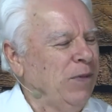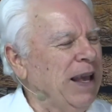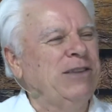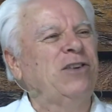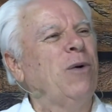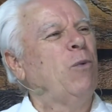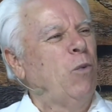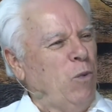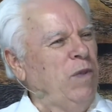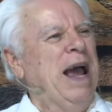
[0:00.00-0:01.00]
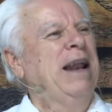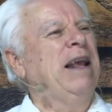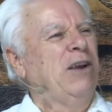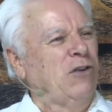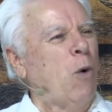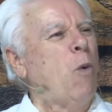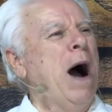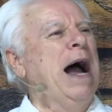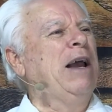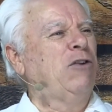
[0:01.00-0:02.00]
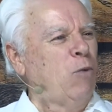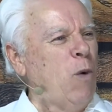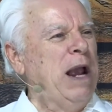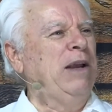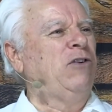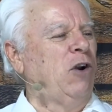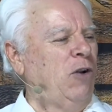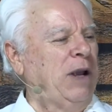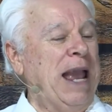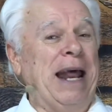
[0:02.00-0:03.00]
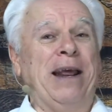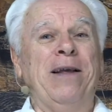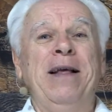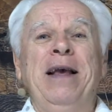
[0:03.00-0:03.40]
That's a, that is a wise way to look at it.